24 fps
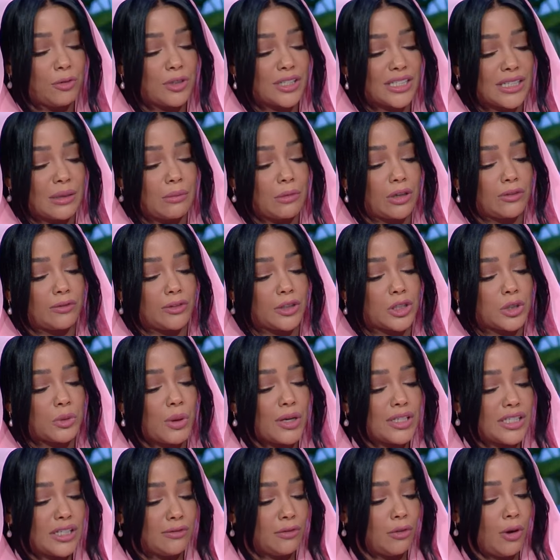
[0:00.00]
with someone for
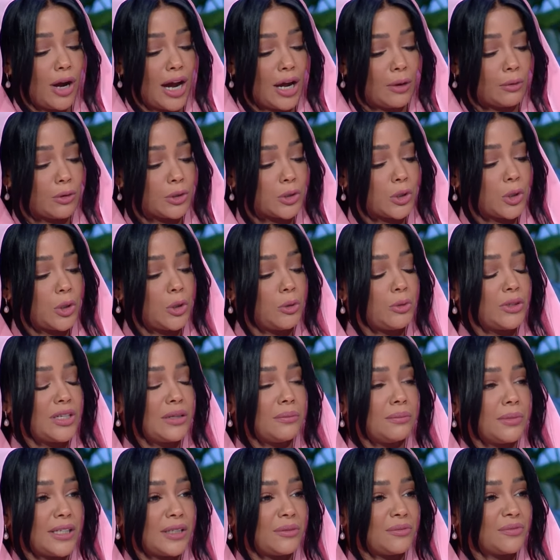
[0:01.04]
twenty-four hours, who would
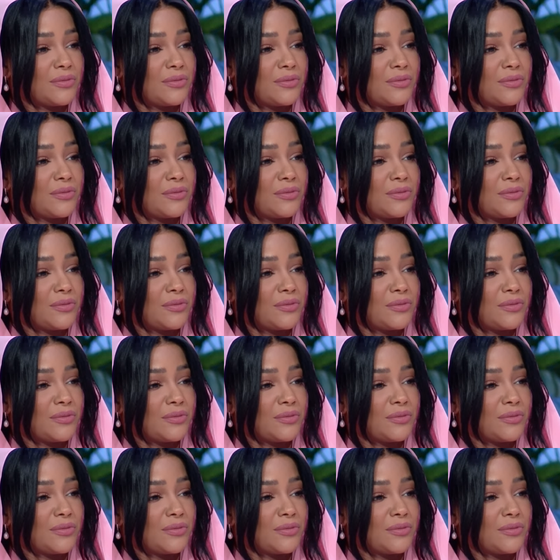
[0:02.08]
it be?